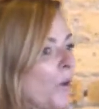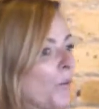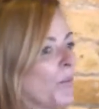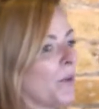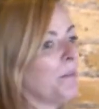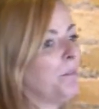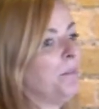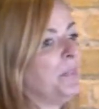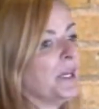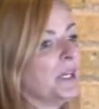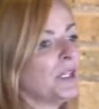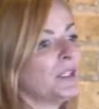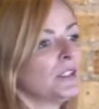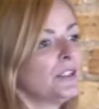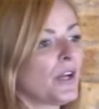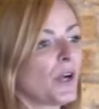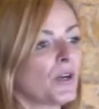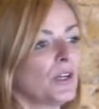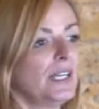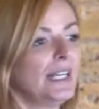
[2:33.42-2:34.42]
when we
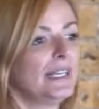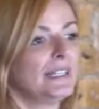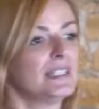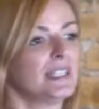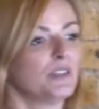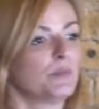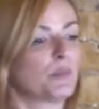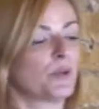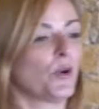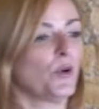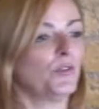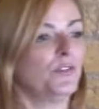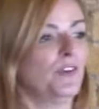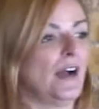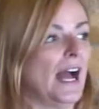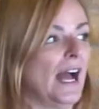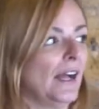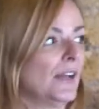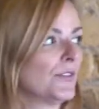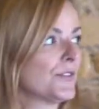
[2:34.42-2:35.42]
build our LinkedIn
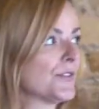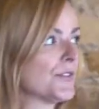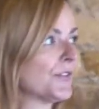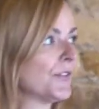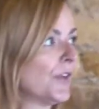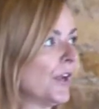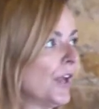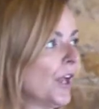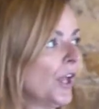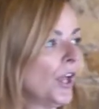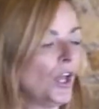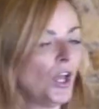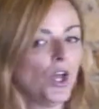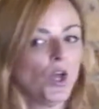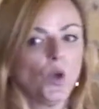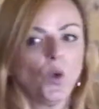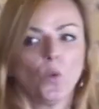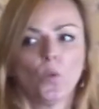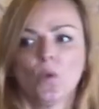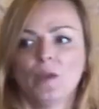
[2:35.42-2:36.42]
profiles,
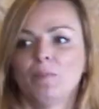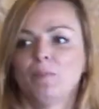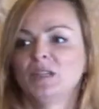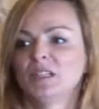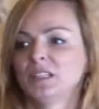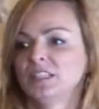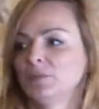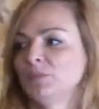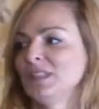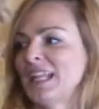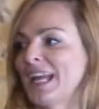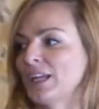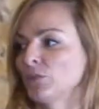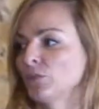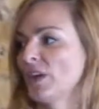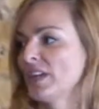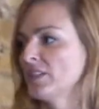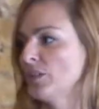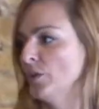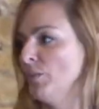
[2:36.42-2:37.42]
we build them like
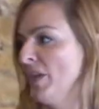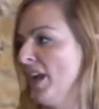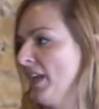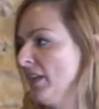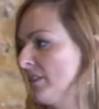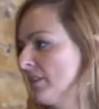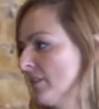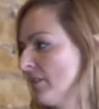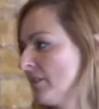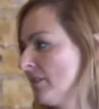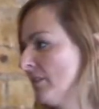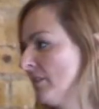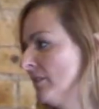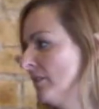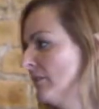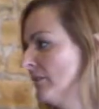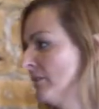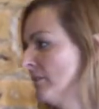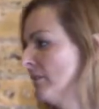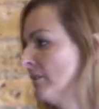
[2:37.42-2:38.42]
resumes.
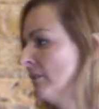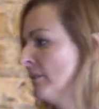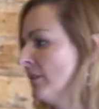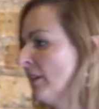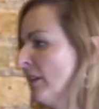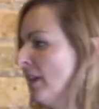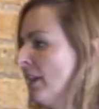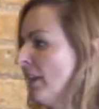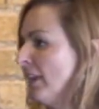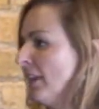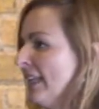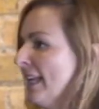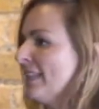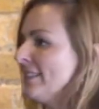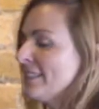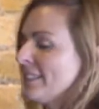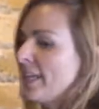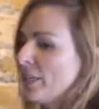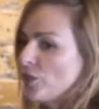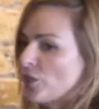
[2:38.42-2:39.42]

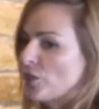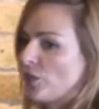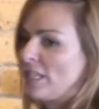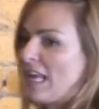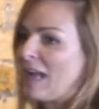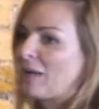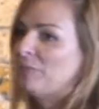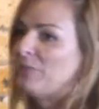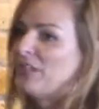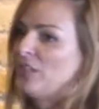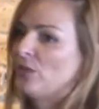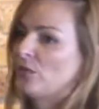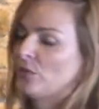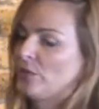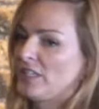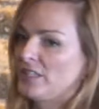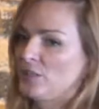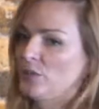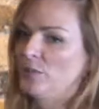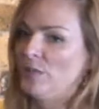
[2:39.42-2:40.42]
LinkedIn should not be your
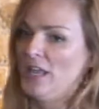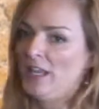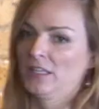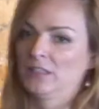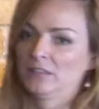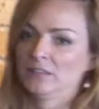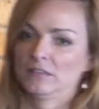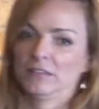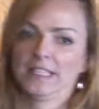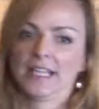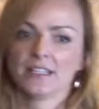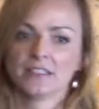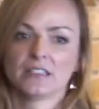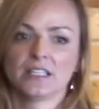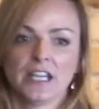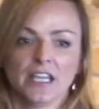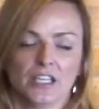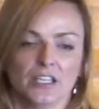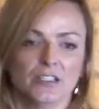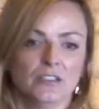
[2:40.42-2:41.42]
resume.
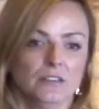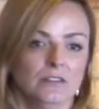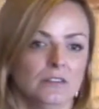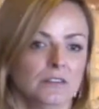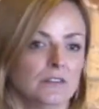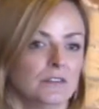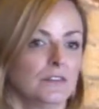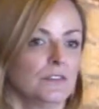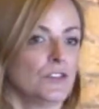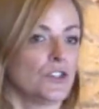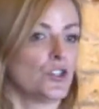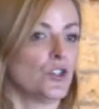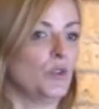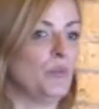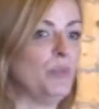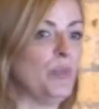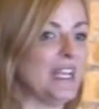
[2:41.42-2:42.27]
LinkedIn should